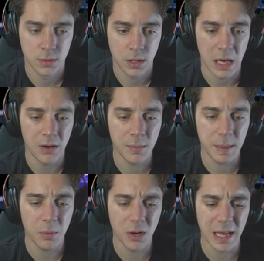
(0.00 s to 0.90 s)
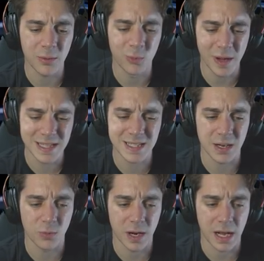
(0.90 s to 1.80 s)
I want to be more like
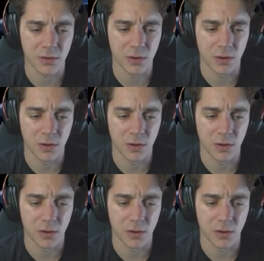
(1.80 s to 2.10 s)
Winston when I grow